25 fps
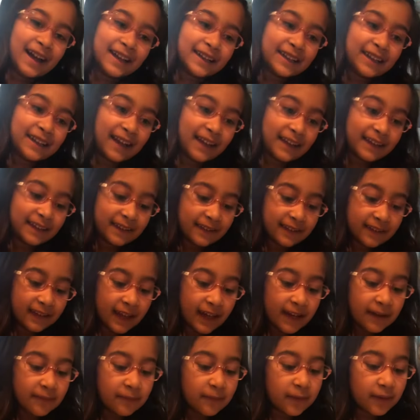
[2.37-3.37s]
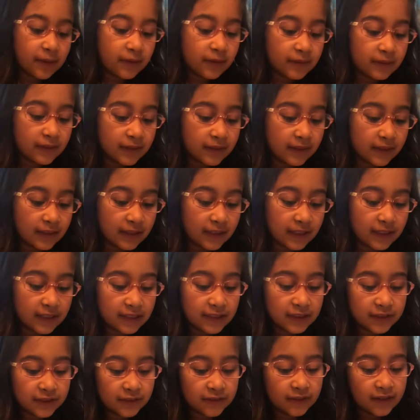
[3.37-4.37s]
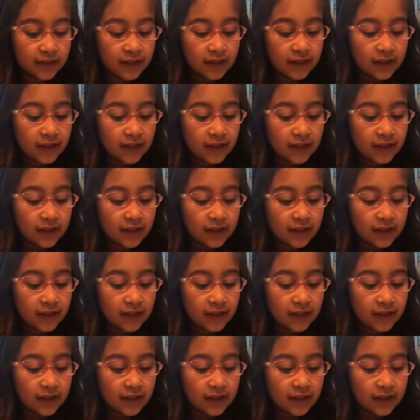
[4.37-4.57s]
guys, today we're going to teach you